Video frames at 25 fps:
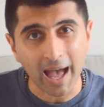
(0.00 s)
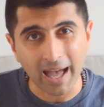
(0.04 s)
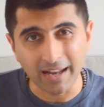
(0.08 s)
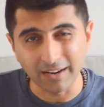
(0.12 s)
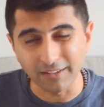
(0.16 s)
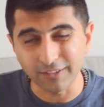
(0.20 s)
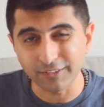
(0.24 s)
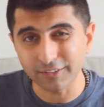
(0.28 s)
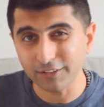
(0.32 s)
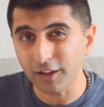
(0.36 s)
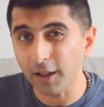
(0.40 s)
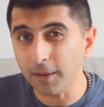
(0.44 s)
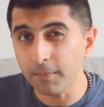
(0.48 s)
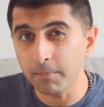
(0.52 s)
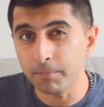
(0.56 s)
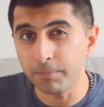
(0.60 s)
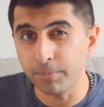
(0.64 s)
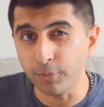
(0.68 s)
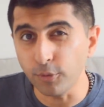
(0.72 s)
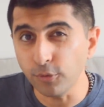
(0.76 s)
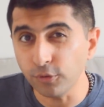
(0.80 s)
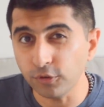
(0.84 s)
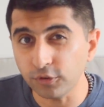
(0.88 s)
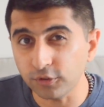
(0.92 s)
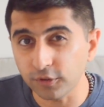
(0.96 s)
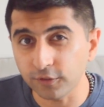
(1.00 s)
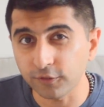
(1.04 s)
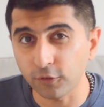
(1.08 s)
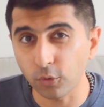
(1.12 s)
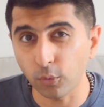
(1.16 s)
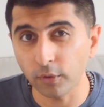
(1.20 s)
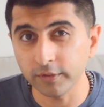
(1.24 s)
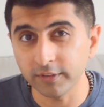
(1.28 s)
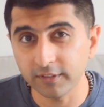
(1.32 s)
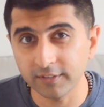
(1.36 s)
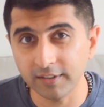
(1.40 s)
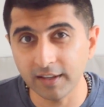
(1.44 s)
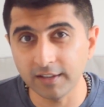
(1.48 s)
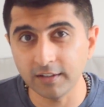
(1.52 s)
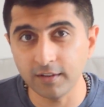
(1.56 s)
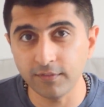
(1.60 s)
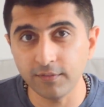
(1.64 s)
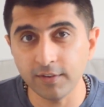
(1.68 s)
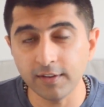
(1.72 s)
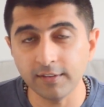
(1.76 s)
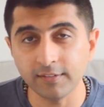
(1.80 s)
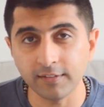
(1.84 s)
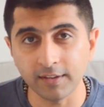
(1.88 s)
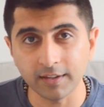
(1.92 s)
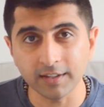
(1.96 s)
and a slight boost of quantitative
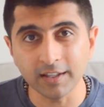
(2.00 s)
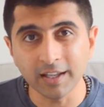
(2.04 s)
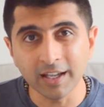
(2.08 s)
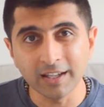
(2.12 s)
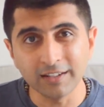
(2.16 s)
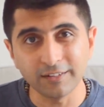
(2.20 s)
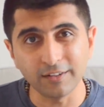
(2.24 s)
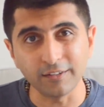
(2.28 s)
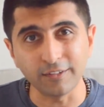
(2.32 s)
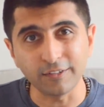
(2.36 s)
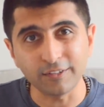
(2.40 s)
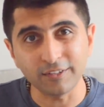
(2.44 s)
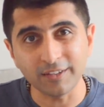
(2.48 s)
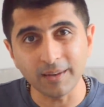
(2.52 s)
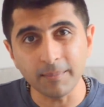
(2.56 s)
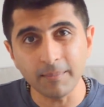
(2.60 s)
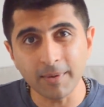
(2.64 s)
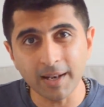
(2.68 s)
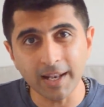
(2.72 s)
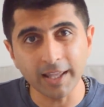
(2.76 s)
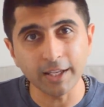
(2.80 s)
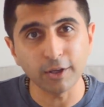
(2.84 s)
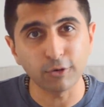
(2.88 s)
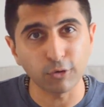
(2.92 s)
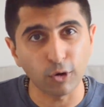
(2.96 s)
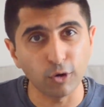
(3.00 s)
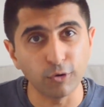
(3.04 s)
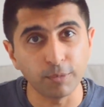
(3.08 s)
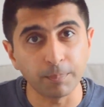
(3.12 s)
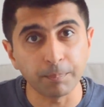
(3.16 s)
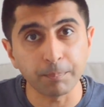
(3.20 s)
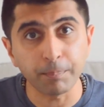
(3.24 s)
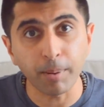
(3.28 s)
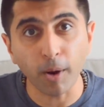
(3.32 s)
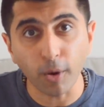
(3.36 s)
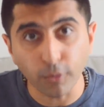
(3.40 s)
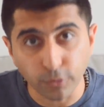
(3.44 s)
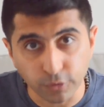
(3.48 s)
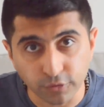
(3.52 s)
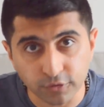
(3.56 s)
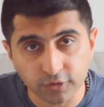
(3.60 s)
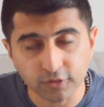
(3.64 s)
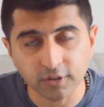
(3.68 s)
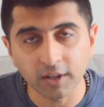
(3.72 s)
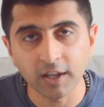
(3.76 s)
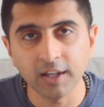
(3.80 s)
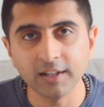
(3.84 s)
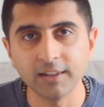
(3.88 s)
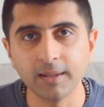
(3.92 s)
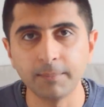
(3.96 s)
easing to stimulate growth
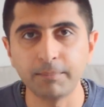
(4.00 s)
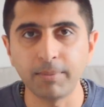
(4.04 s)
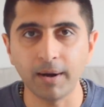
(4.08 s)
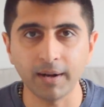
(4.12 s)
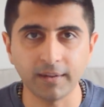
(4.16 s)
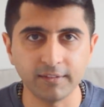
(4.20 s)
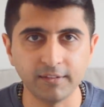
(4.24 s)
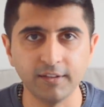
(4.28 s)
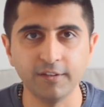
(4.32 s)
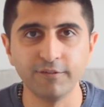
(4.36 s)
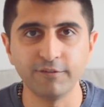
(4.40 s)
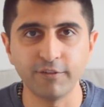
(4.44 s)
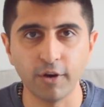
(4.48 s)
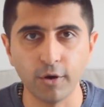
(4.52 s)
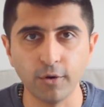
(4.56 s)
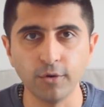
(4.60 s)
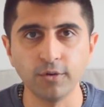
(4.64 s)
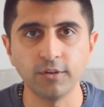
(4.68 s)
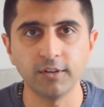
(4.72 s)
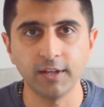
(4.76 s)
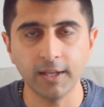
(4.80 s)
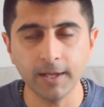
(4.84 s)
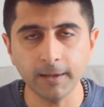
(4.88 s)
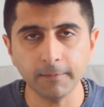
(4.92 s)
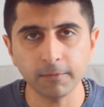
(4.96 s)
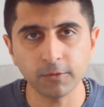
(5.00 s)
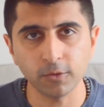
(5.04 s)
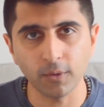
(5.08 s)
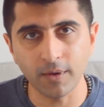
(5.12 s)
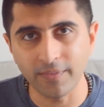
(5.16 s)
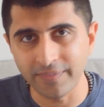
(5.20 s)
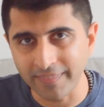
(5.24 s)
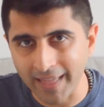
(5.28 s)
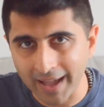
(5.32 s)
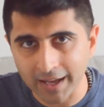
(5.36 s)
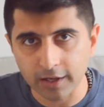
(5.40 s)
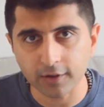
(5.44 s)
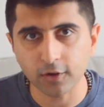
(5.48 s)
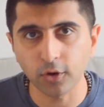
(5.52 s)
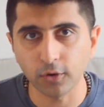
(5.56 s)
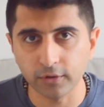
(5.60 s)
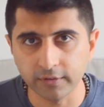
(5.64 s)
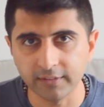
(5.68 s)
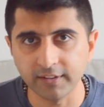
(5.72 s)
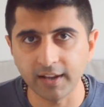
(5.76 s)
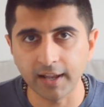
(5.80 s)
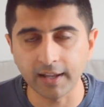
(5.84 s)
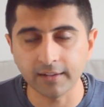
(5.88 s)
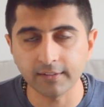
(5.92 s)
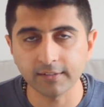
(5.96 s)
post the Brexit vote, yeah? So in that
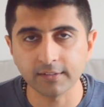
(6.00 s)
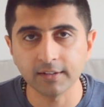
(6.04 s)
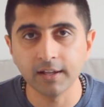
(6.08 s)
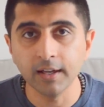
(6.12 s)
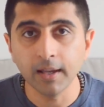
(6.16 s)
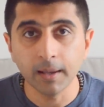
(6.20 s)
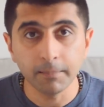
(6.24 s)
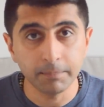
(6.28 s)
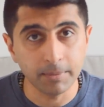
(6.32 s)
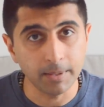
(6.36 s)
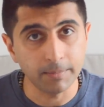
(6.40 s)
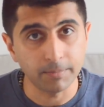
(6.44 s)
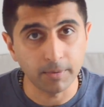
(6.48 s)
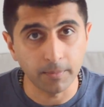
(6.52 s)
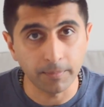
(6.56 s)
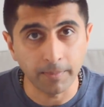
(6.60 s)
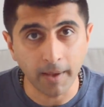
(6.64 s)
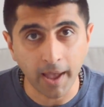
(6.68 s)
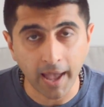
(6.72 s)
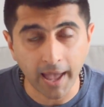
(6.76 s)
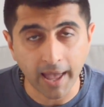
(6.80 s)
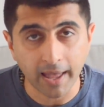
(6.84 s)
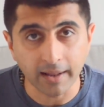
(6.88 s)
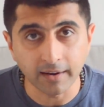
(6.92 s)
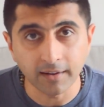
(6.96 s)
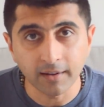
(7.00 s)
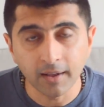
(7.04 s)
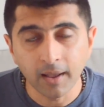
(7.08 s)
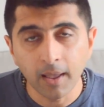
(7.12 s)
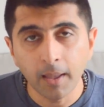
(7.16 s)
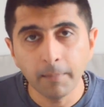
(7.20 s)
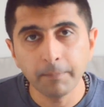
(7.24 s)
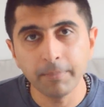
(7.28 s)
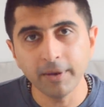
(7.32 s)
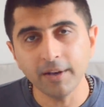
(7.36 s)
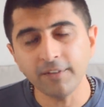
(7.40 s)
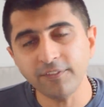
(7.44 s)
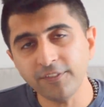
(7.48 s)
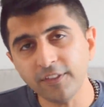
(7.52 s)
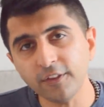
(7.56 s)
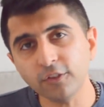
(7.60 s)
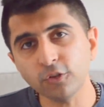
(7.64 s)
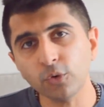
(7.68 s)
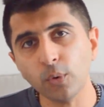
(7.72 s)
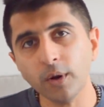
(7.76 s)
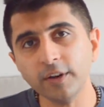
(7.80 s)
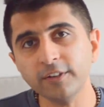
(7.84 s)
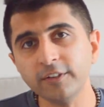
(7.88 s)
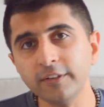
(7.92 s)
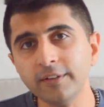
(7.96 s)
context, be prepared. But if this
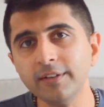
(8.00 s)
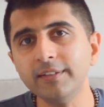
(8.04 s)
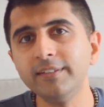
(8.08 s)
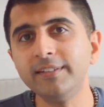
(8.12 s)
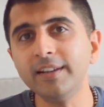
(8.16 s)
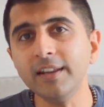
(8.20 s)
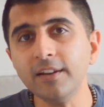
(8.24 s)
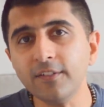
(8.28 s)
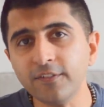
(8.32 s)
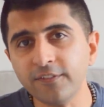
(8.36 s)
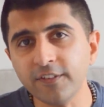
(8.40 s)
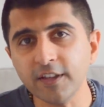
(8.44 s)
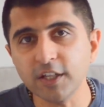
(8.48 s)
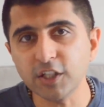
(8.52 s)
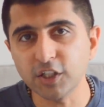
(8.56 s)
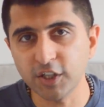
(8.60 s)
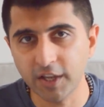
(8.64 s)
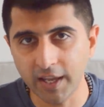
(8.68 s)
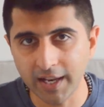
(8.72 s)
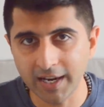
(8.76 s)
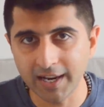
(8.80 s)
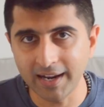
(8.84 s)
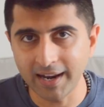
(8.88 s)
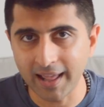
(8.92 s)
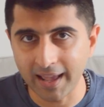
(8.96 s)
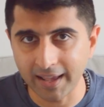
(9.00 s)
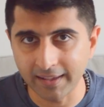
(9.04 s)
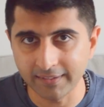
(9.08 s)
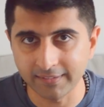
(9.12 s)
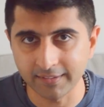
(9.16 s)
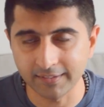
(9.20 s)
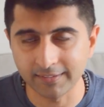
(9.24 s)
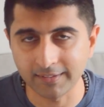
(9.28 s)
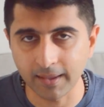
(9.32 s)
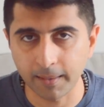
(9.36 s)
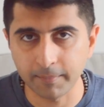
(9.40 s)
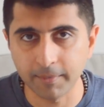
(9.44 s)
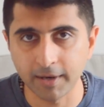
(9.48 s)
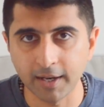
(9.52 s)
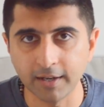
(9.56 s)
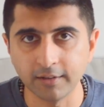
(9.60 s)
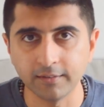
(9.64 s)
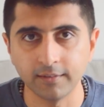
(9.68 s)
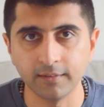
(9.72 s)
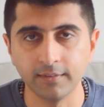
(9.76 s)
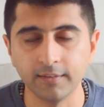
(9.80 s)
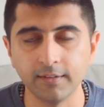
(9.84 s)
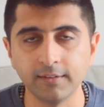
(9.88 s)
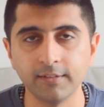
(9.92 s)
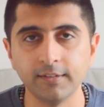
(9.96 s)
question did feature in an AS
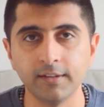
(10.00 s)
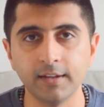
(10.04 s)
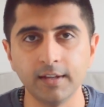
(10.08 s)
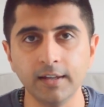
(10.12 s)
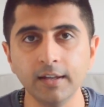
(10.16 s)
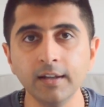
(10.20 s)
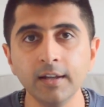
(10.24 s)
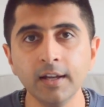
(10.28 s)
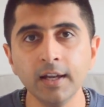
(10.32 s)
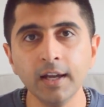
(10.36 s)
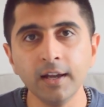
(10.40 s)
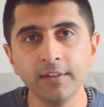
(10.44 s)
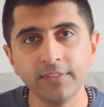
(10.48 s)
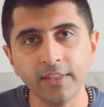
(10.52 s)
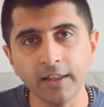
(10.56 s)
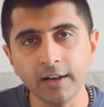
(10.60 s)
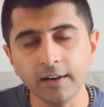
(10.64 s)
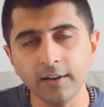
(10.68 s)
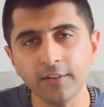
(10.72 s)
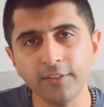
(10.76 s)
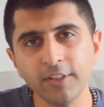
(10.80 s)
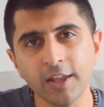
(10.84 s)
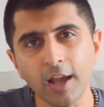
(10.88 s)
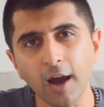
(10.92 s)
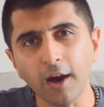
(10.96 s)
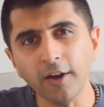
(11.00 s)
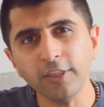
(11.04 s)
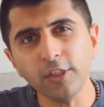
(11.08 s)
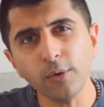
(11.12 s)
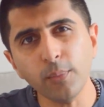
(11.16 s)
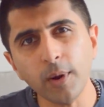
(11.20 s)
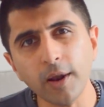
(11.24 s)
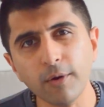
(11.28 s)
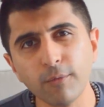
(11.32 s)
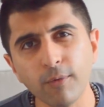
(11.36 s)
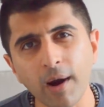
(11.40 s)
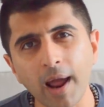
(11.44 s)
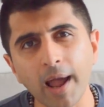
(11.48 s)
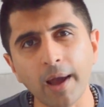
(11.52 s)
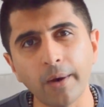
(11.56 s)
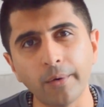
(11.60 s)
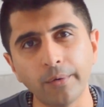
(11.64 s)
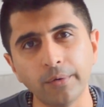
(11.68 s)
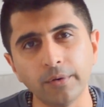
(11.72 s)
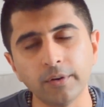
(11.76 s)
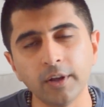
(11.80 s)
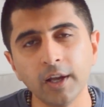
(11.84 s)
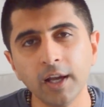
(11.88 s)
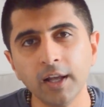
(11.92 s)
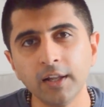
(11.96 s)
examination this year, then the other way
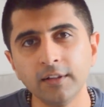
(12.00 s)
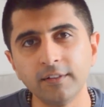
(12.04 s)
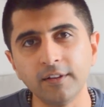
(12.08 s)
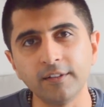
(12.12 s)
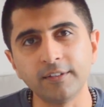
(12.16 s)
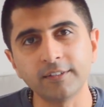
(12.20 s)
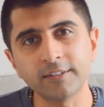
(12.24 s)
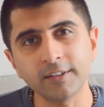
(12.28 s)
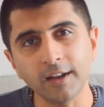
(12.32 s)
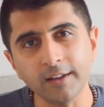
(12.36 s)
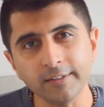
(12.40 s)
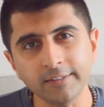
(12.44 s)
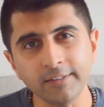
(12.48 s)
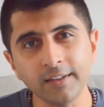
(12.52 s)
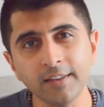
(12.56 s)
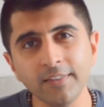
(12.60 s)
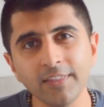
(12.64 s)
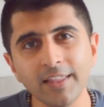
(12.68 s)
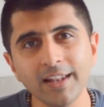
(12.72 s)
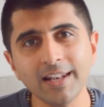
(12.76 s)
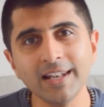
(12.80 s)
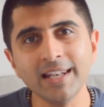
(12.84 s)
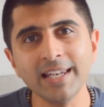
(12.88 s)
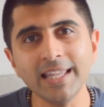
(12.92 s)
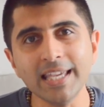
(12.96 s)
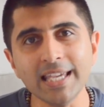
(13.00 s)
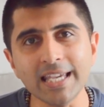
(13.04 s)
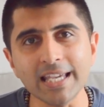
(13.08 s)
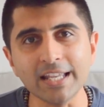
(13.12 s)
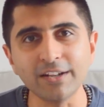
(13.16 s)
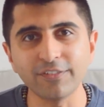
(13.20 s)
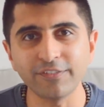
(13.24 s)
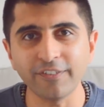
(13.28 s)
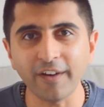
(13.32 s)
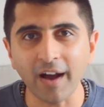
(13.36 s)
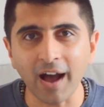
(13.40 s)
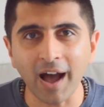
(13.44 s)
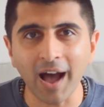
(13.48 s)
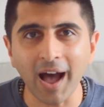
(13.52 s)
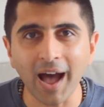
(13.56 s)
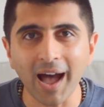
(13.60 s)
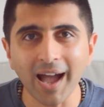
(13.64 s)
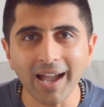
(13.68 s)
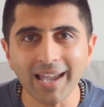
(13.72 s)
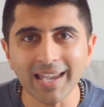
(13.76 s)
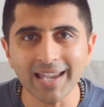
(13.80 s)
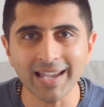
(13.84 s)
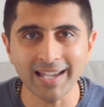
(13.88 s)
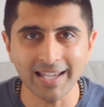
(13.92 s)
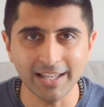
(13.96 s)
round, discussing the need for
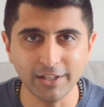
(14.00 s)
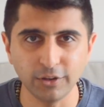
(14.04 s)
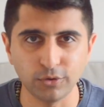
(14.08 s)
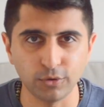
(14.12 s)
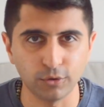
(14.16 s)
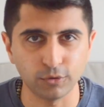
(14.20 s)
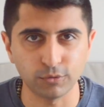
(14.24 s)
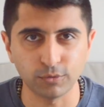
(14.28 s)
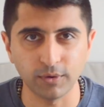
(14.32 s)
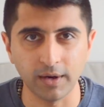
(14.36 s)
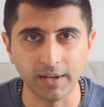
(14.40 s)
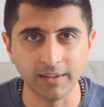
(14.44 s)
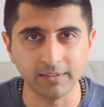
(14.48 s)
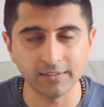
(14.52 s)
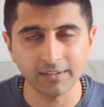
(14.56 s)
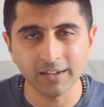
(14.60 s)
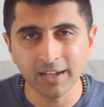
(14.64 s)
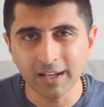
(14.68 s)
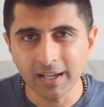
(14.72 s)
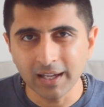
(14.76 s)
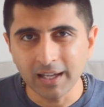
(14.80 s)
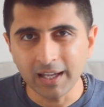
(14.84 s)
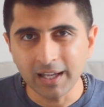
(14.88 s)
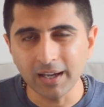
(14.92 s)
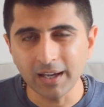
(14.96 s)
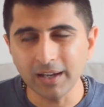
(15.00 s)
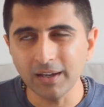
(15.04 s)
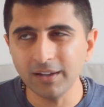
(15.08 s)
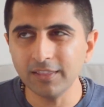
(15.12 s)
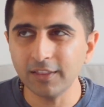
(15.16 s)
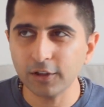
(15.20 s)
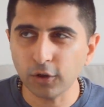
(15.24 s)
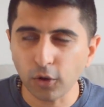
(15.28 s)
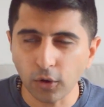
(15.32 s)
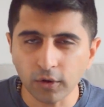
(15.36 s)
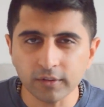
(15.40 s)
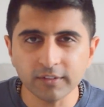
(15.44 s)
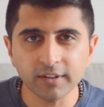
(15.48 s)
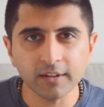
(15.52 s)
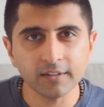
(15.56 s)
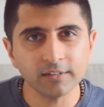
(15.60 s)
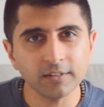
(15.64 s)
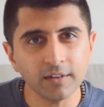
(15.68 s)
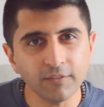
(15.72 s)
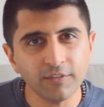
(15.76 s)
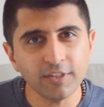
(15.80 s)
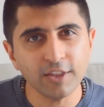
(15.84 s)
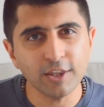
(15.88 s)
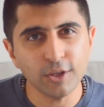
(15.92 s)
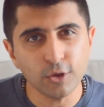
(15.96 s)
higher interest rates, the
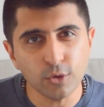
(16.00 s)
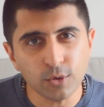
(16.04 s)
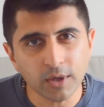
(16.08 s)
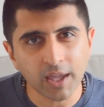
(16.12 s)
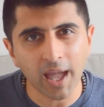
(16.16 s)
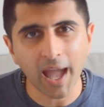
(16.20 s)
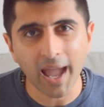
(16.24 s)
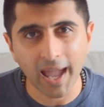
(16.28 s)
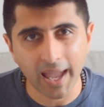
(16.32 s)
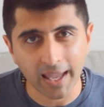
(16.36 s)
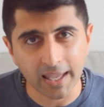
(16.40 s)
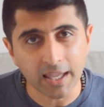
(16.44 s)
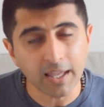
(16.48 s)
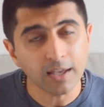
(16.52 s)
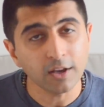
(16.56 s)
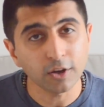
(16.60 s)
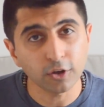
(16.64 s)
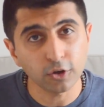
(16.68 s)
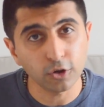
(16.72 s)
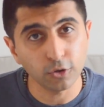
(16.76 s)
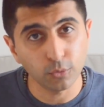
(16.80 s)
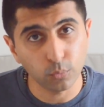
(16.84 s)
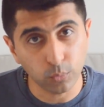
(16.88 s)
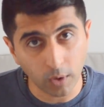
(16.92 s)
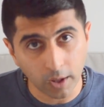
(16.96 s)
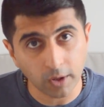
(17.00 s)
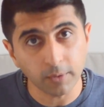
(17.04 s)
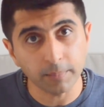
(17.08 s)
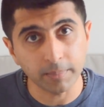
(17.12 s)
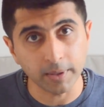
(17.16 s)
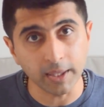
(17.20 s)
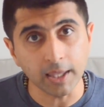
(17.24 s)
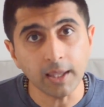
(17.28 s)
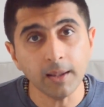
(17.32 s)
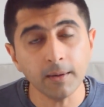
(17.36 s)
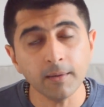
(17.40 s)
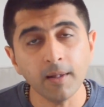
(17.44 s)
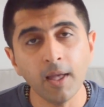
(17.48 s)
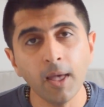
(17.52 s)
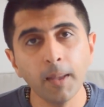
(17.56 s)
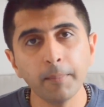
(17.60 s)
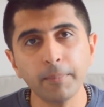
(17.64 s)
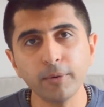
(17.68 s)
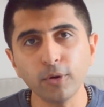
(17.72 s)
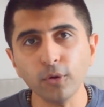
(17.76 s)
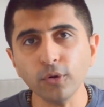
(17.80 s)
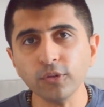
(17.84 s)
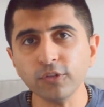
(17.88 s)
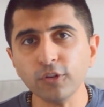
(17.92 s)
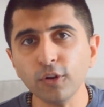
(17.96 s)
context of the UK could well be,
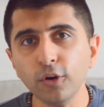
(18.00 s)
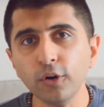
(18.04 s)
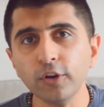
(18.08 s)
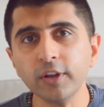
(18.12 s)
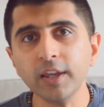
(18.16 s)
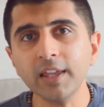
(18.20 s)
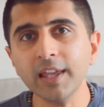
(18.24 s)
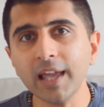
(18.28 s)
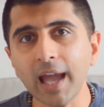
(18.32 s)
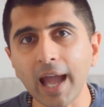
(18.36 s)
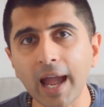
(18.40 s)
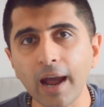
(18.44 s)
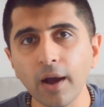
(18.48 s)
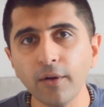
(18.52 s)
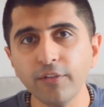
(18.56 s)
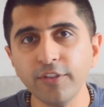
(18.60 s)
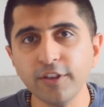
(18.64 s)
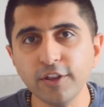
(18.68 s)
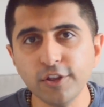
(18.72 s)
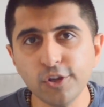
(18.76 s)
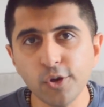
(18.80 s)
but also looking at how the